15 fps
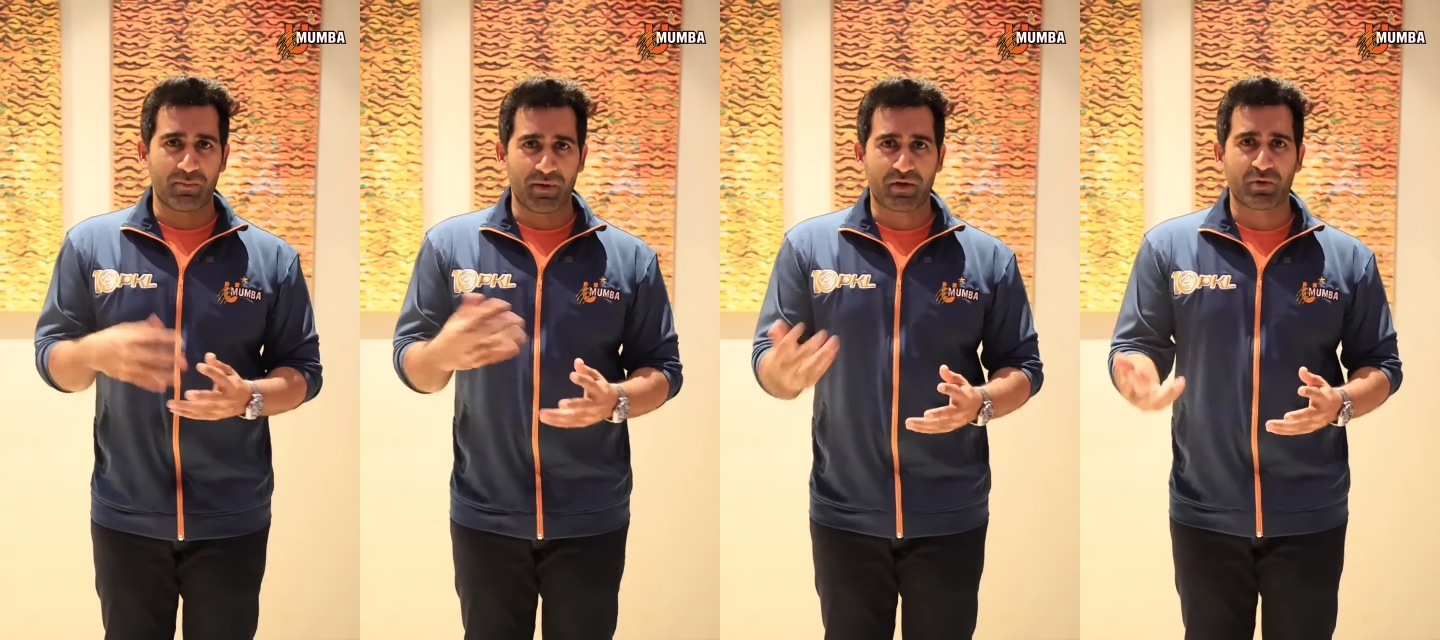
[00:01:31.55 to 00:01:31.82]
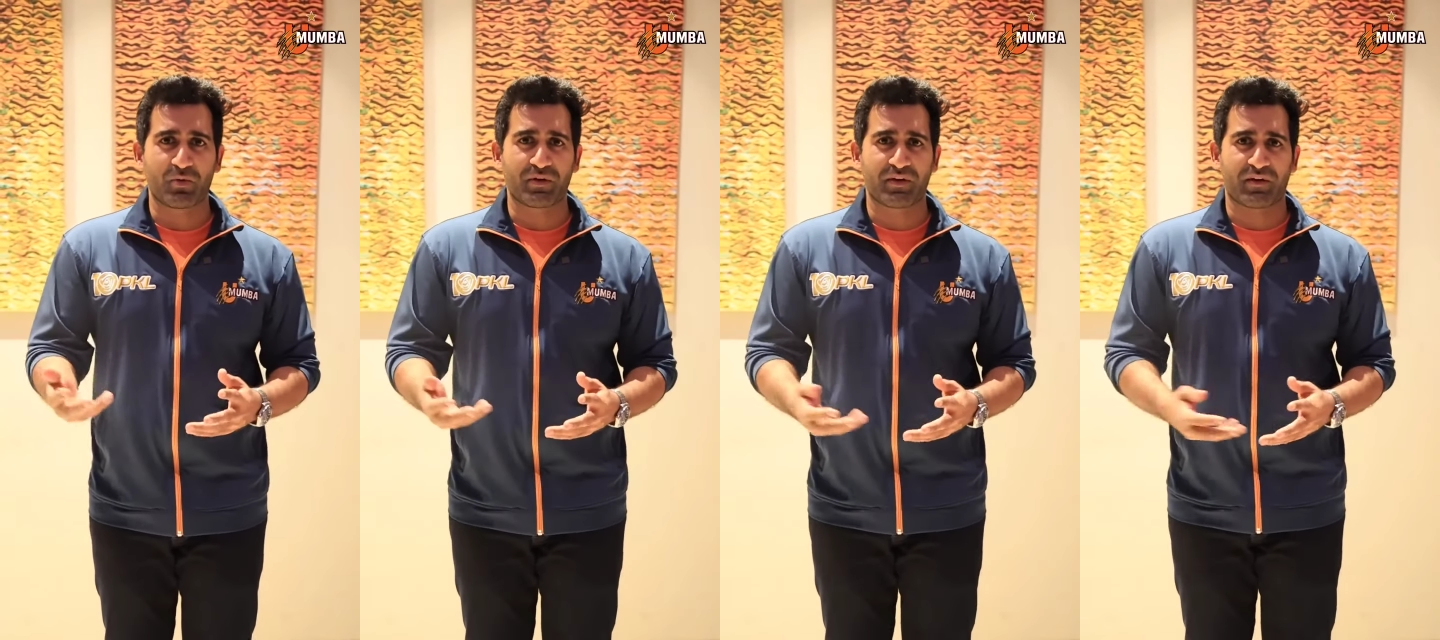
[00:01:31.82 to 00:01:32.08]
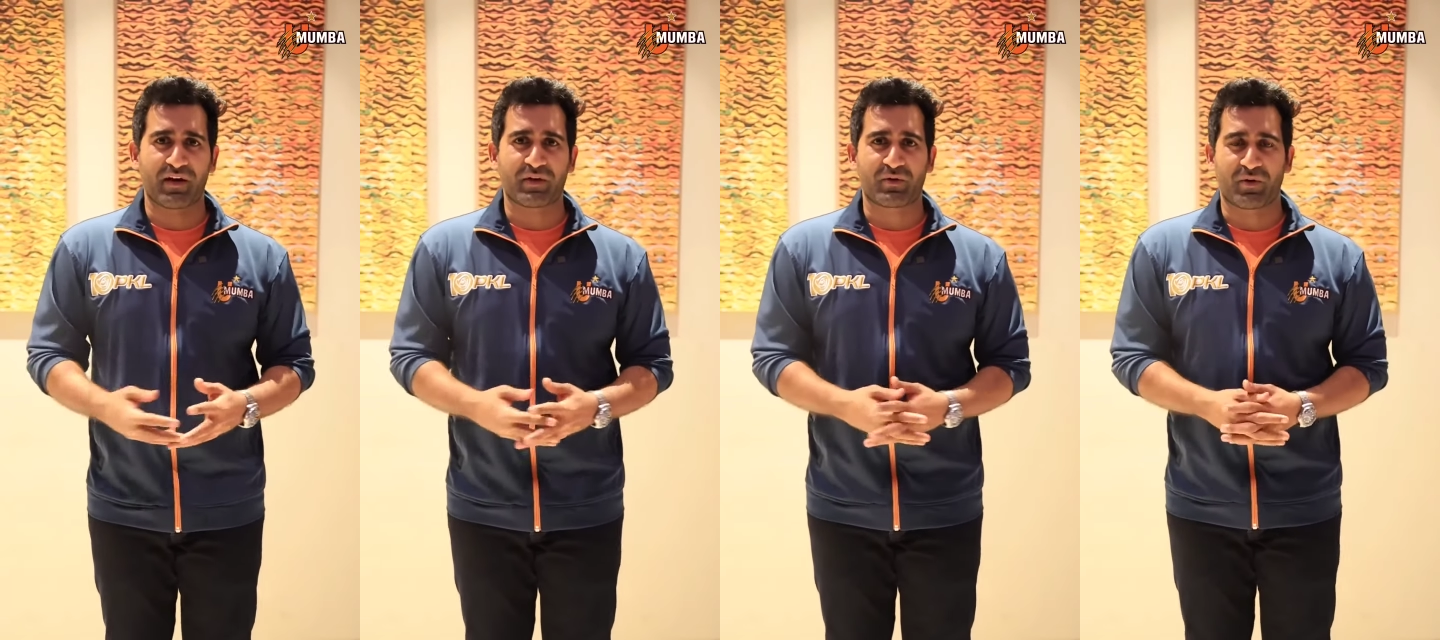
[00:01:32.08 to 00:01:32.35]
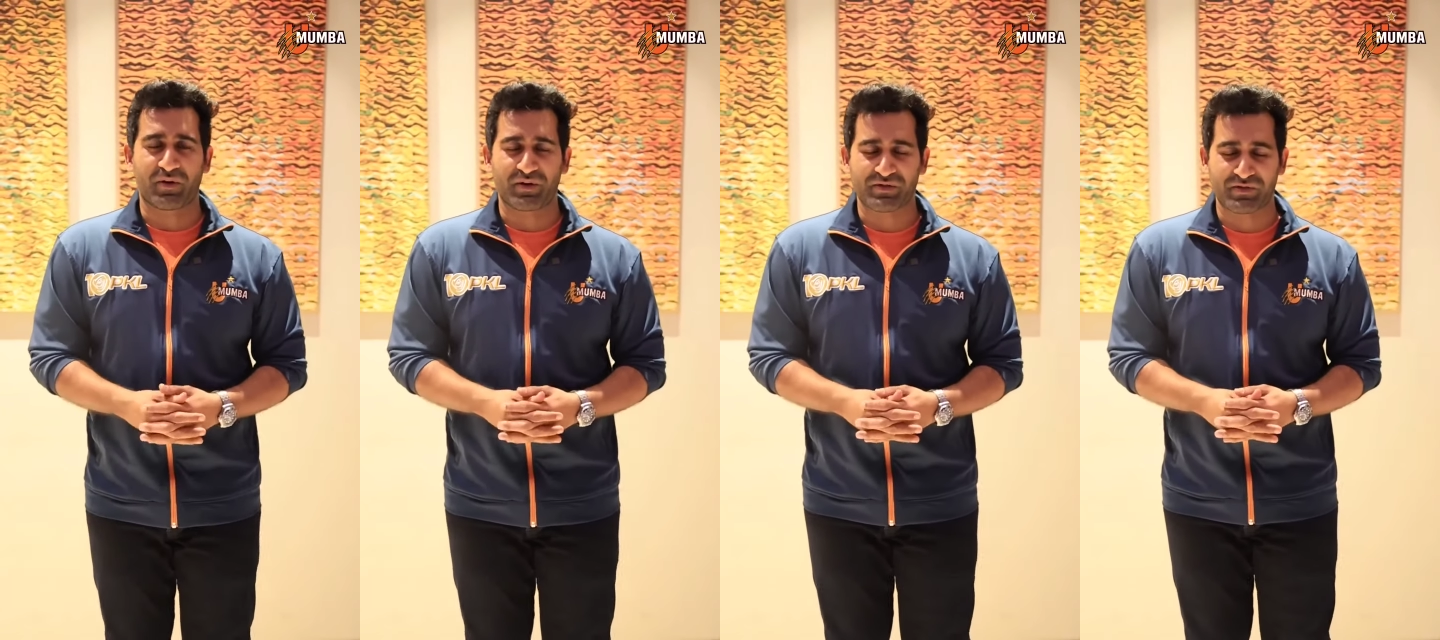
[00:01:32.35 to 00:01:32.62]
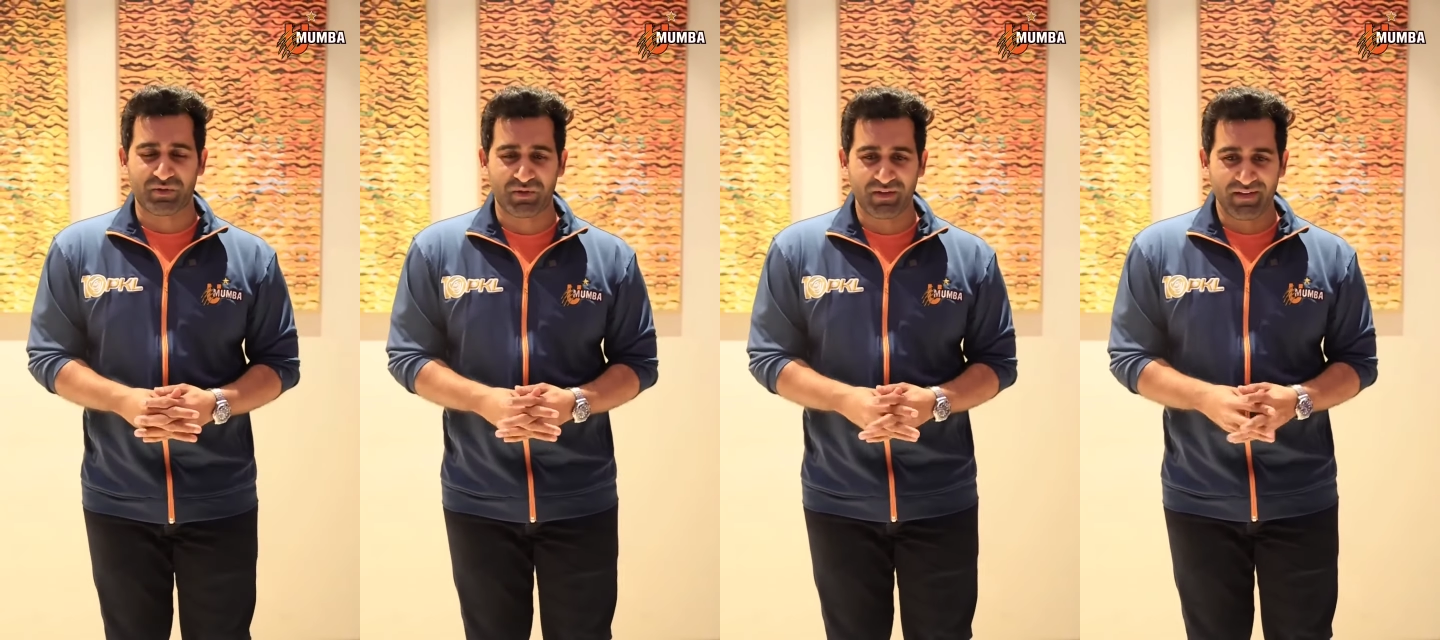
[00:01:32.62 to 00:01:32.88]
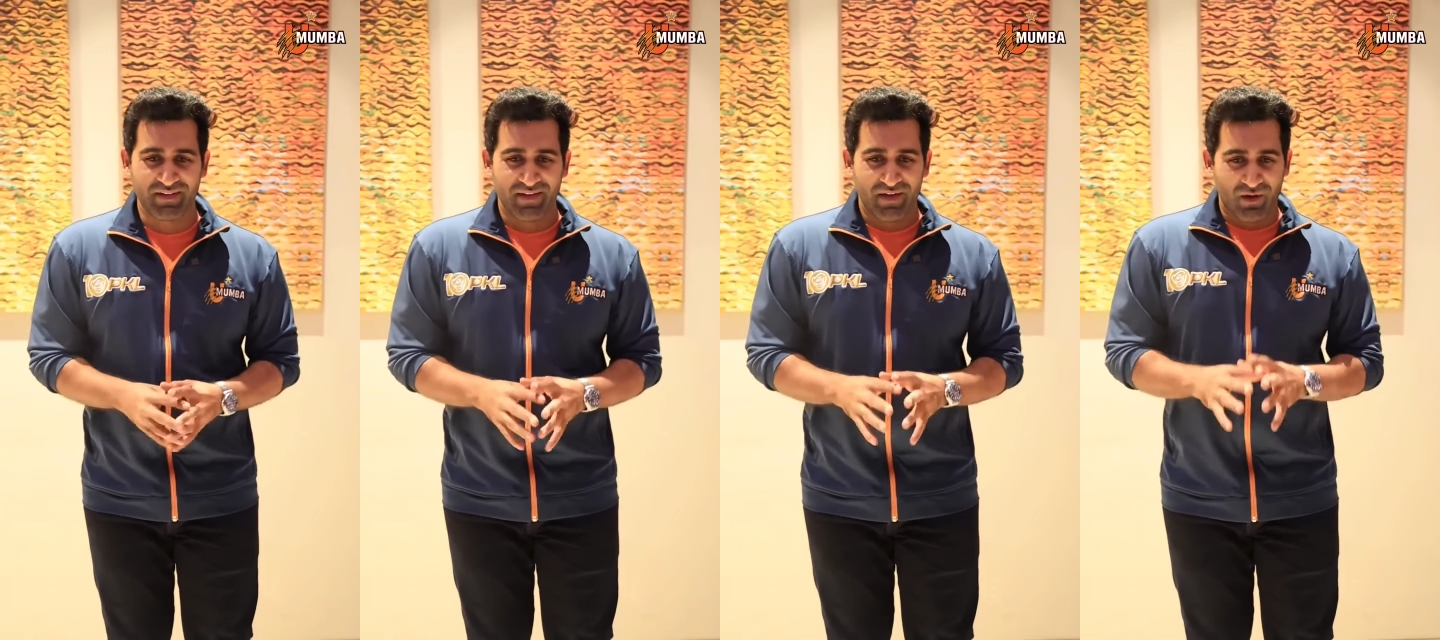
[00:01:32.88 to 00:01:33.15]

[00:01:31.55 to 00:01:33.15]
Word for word: A Bittu on the right corner. So